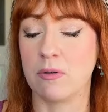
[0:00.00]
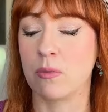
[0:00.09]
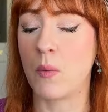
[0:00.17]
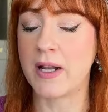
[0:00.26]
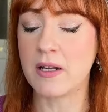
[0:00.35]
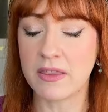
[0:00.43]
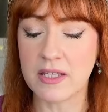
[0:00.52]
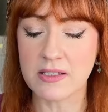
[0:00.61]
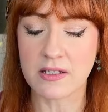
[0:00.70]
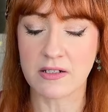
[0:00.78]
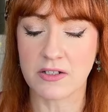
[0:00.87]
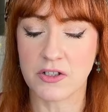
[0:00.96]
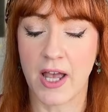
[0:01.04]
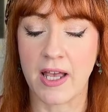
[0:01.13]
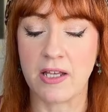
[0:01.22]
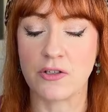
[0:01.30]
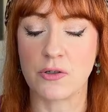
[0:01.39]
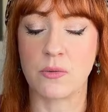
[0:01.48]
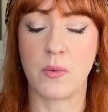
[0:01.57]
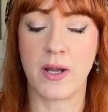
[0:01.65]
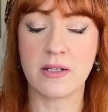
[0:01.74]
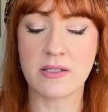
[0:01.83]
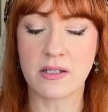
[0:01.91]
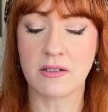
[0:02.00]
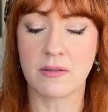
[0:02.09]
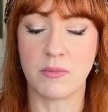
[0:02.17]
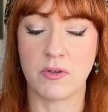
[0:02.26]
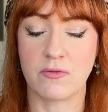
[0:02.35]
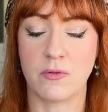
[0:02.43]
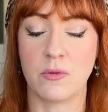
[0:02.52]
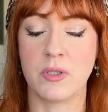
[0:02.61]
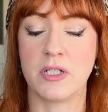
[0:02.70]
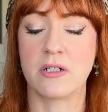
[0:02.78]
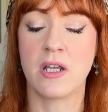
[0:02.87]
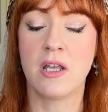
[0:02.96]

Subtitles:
Or when are things going to change? Or when is it going to move forward?